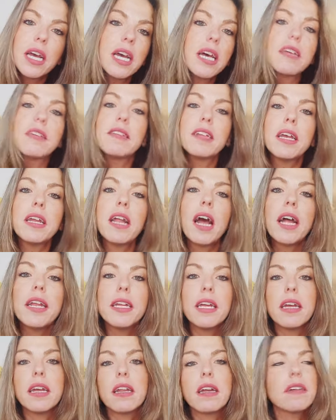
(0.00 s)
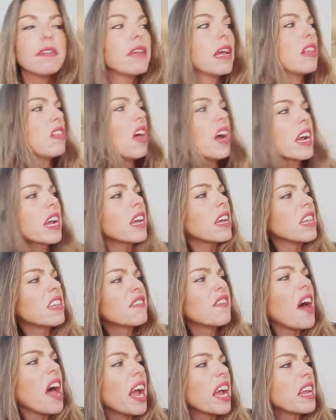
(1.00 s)
He'll see an onion and he'll say, "Look, he's
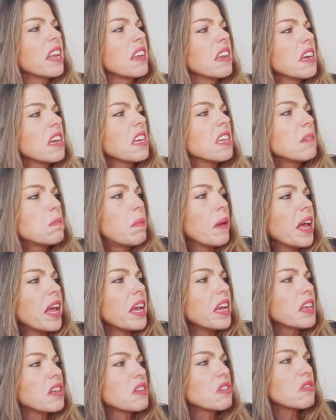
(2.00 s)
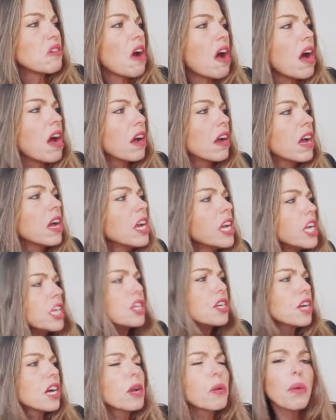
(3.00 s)
fine. He's big. He's strong. He
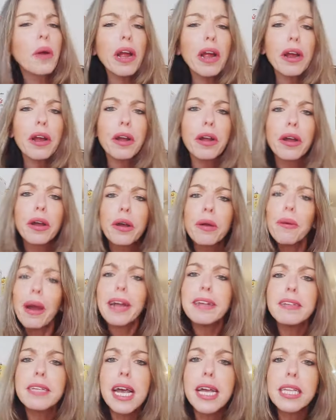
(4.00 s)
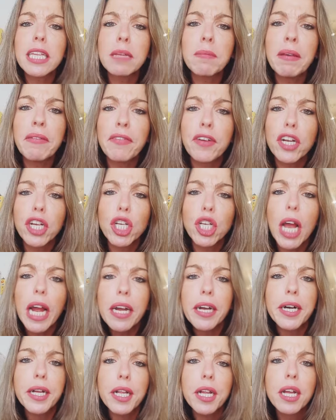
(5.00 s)
should go to work. Why is he asking me for a
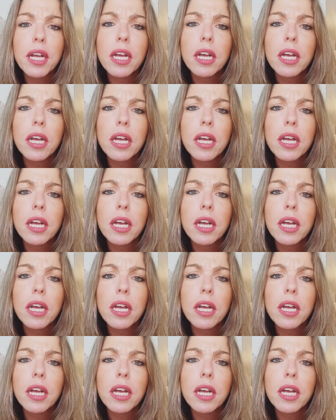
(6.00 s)
shekel?